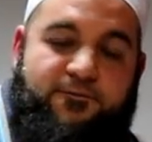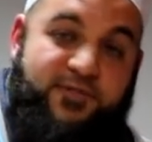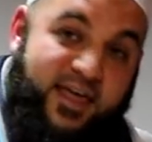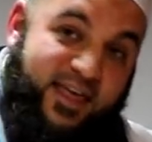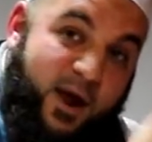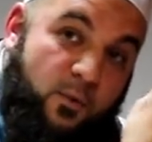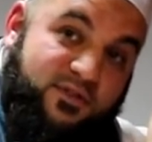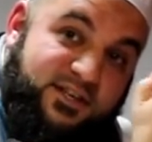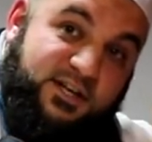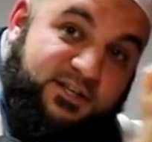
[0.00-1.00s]

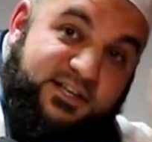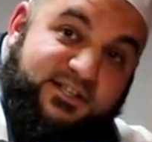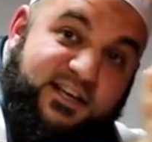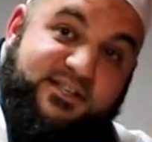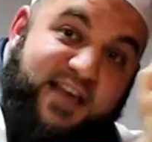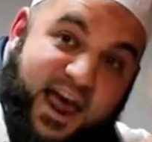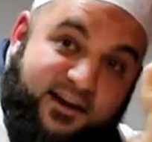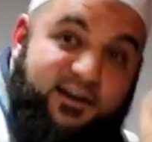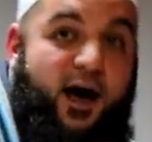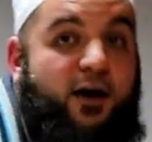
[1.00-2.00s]
The statistics
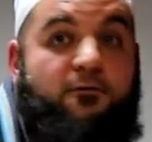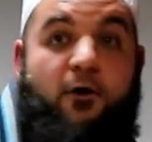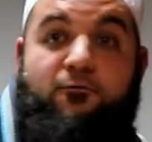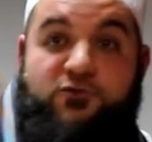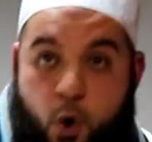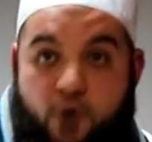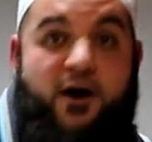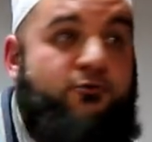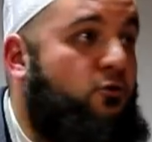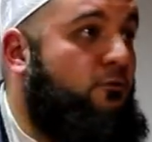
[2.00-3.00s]
then, Yaro, of
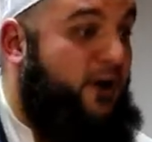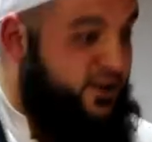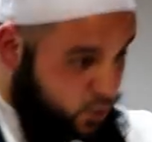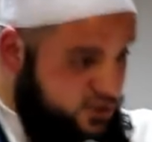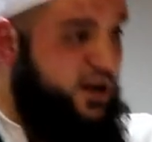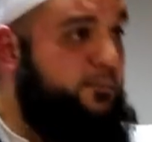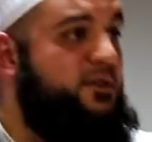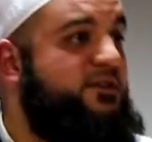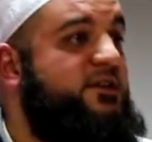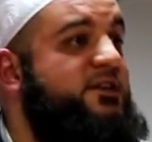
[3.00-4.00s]
1200 hufaz, what's going to be
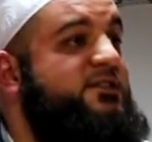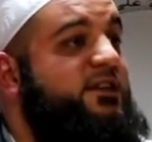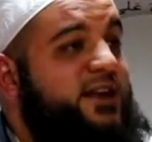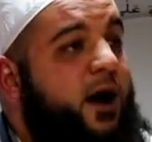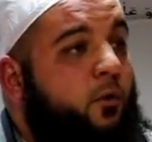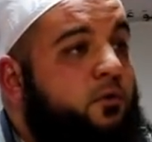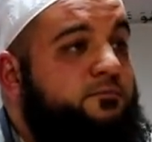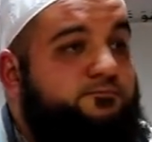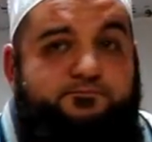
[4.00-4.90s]
the statistics now?